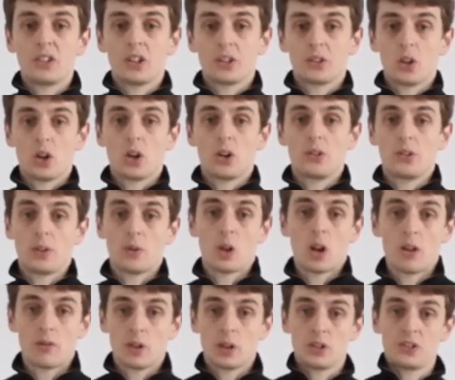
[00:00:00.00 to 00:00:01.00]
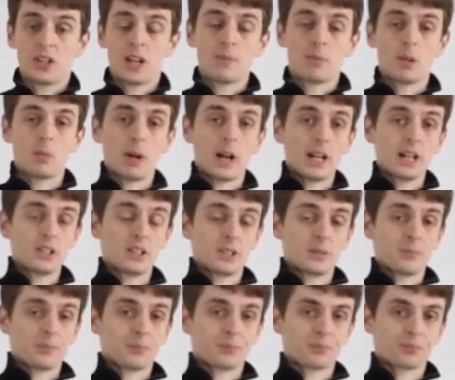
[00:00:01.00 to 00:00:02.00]
exhausts on one of our sample
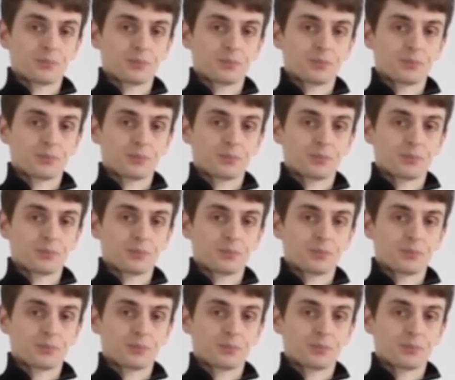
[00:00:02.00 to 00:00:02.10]
bikes,